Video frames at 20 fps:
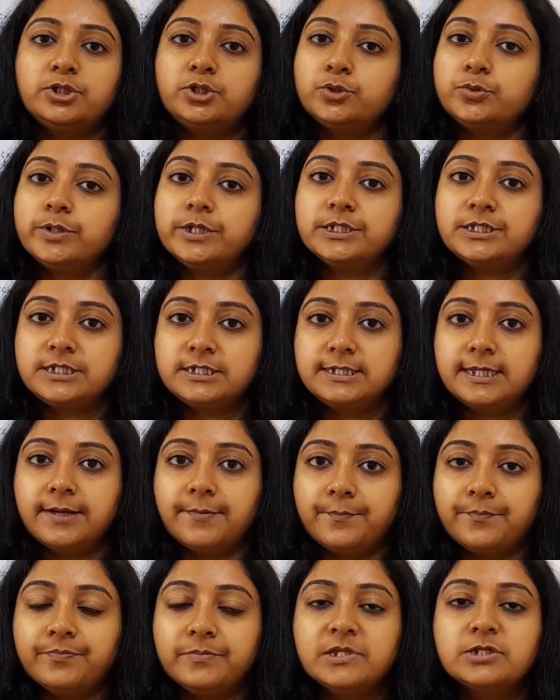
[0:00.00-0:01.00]
towards
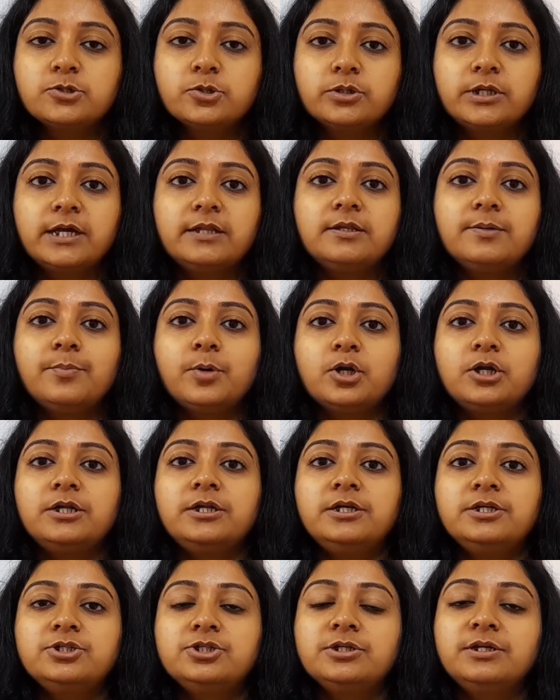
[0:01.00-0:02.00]
them, so that the
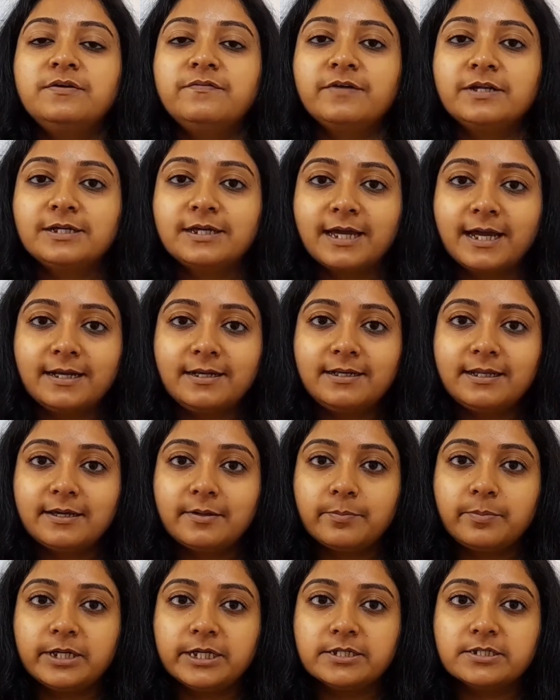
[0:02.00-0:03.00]
pollination event can
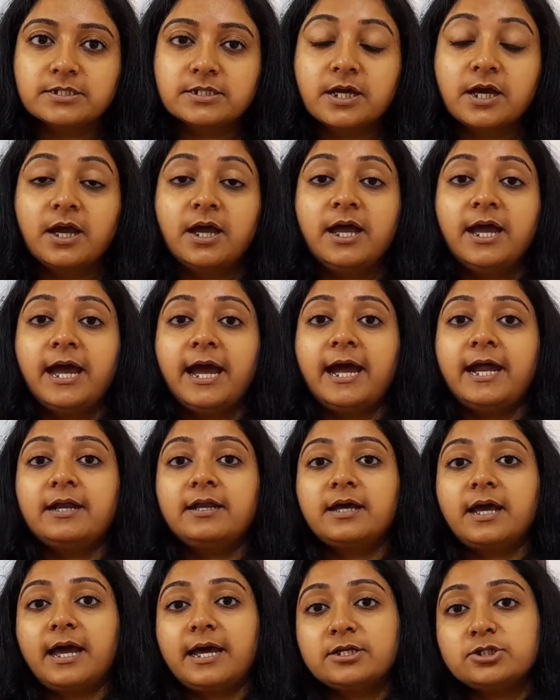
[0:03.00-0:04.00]
take place.
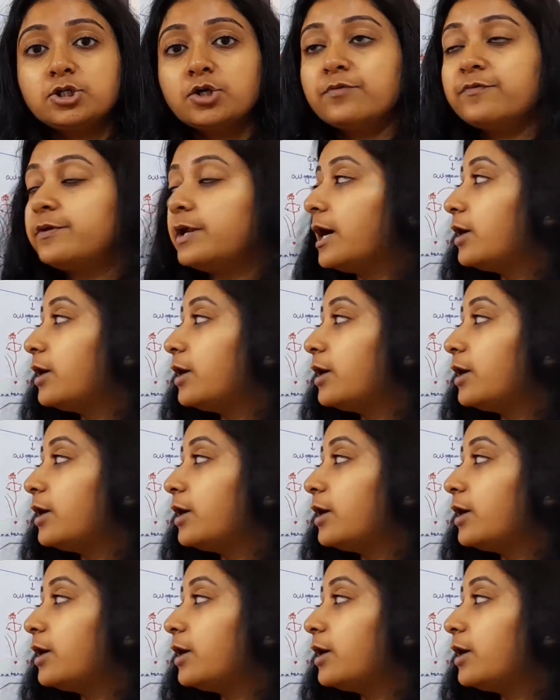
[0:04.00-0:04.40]
And as of